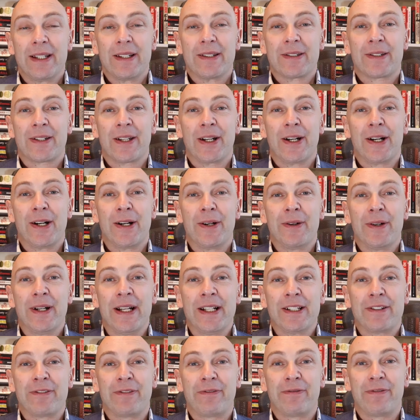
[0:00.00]
So
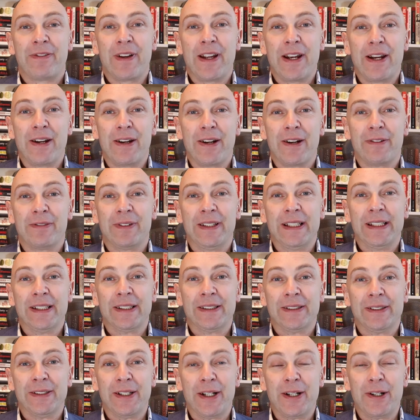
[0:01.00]
it's fear of the
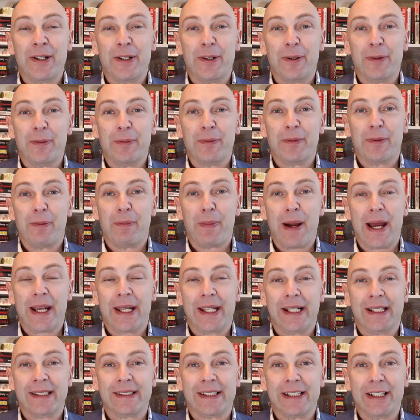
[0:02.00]
unknown
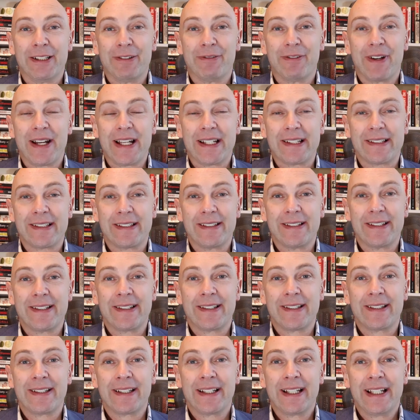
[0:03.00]
panics
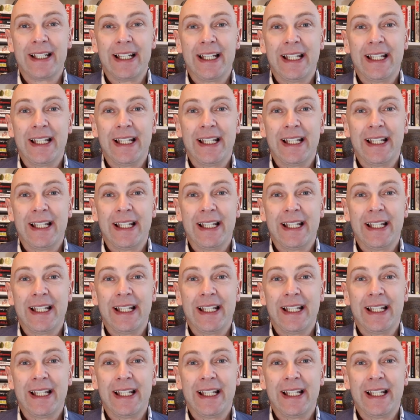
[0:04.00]
investors.